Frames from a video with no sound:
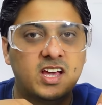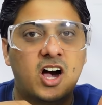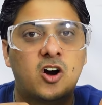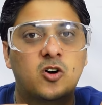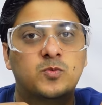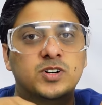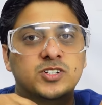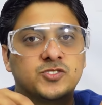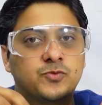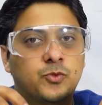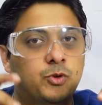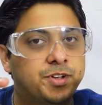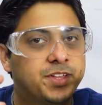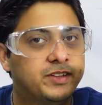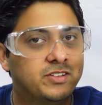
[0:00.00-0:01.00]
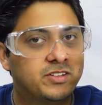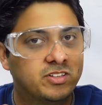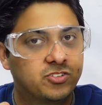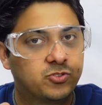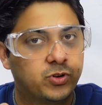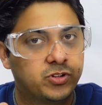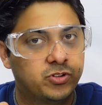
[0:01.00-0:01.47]
how much voltage it
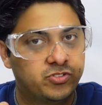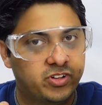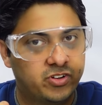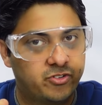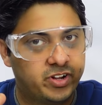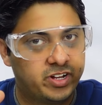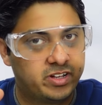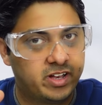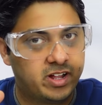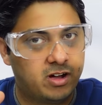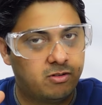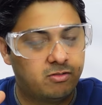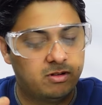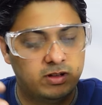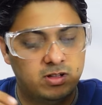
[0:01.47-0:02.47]
is going to generate now